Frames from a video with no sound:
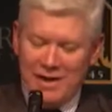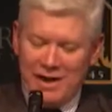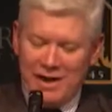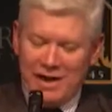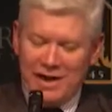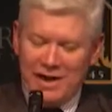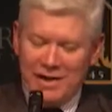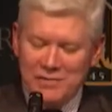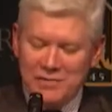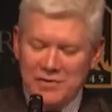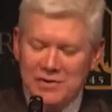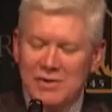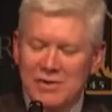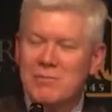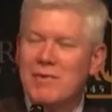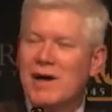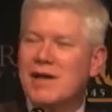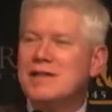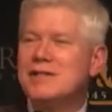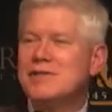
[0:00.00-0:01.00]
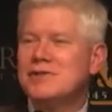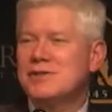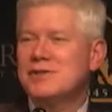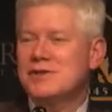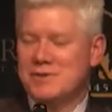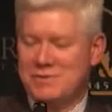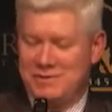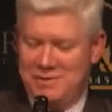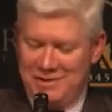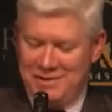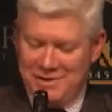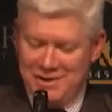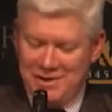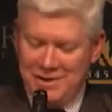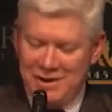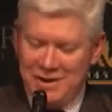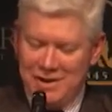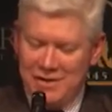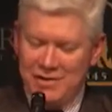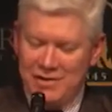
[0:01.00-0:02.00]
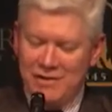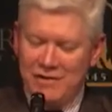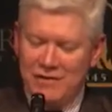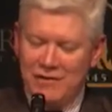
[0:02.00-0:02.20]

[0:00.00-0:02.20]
I have to remind you that